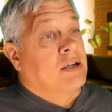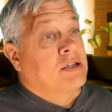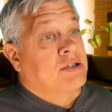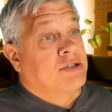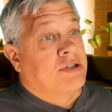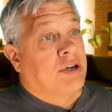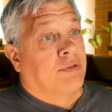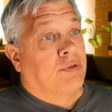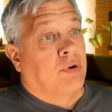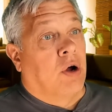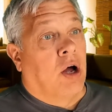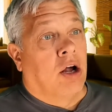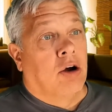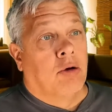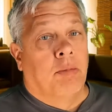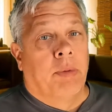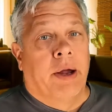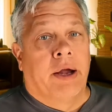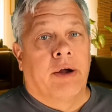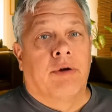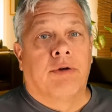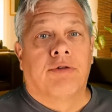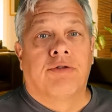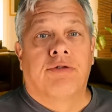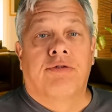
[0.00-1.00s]
several
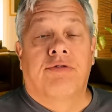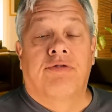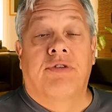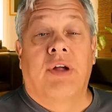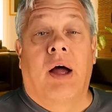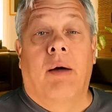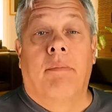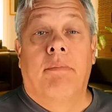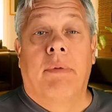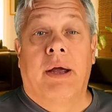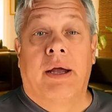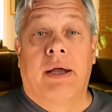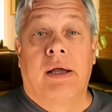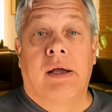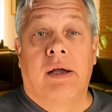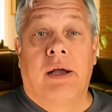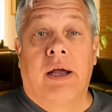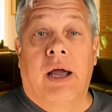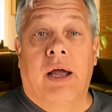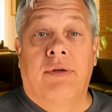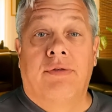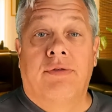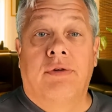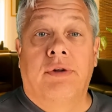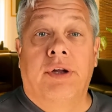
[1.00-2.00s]
automakers have stopped making
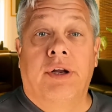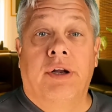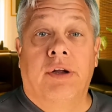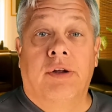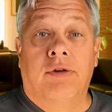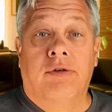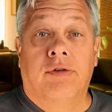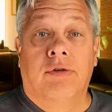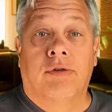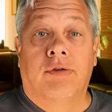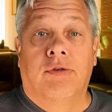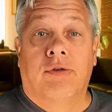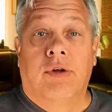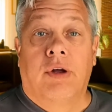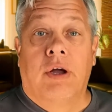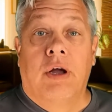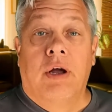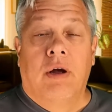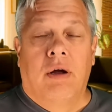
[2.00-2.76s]
gasoline engines.